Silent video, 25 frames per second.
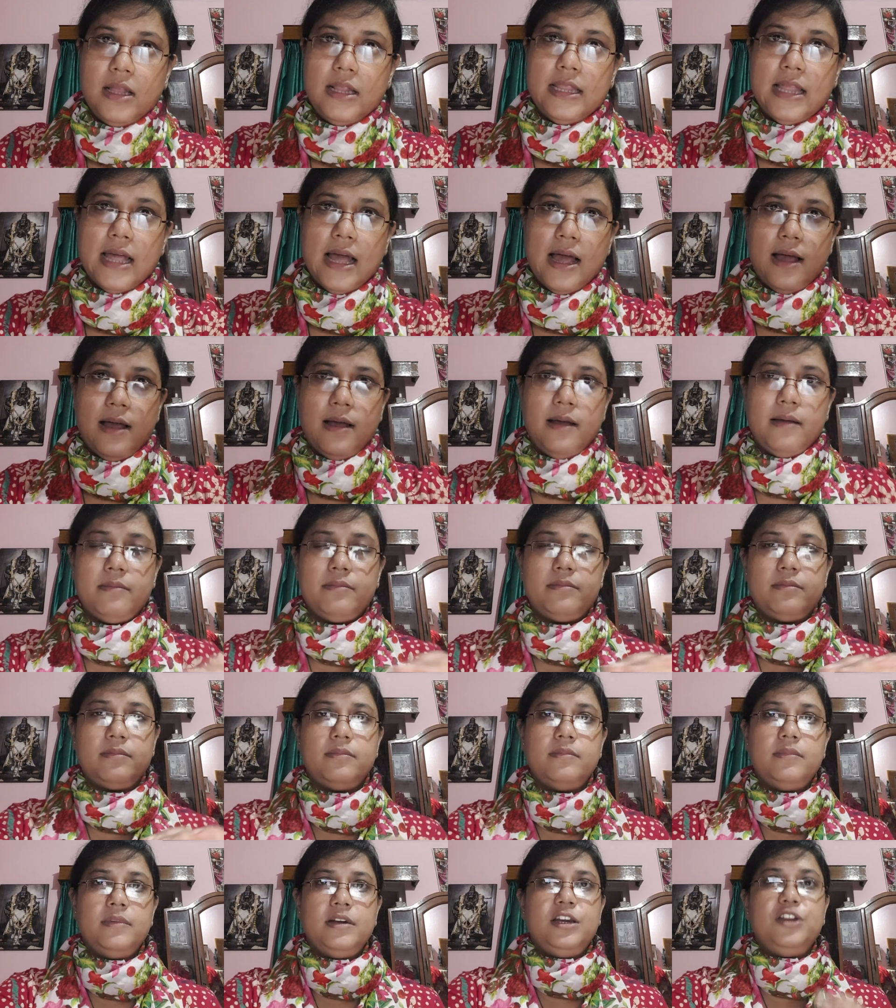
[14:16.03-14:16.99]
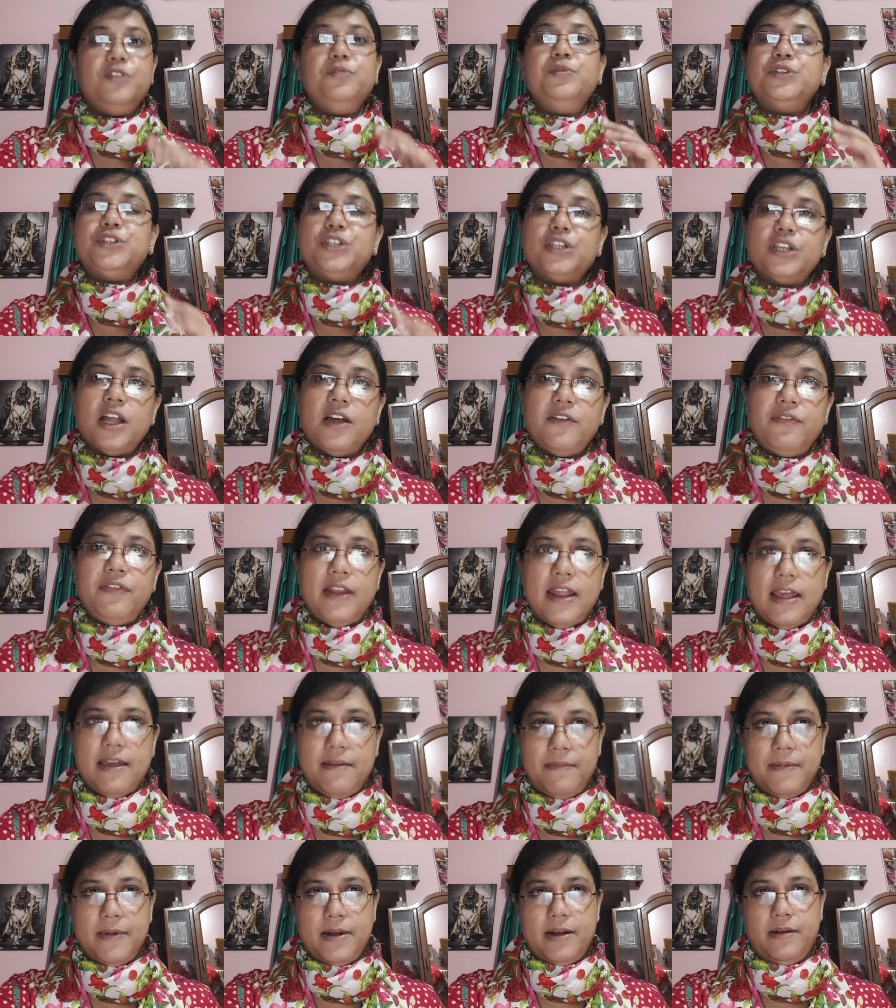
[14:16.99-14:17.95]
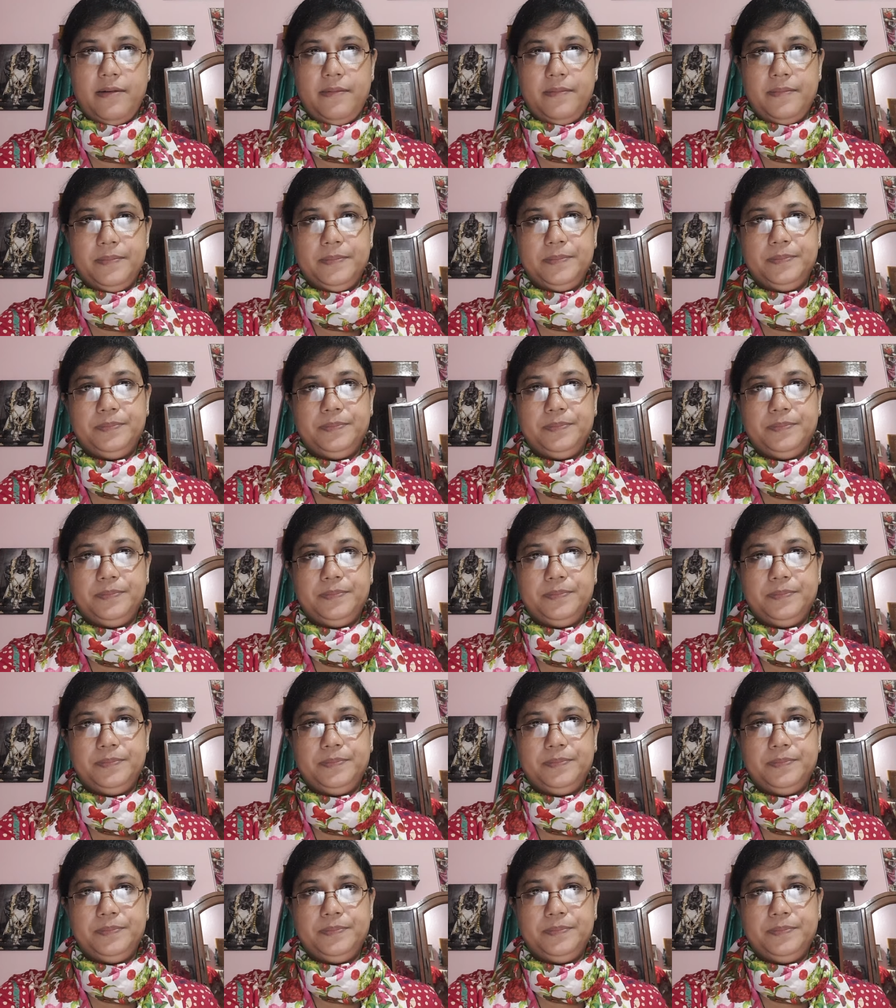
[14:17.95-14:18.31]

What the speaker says: The division of labor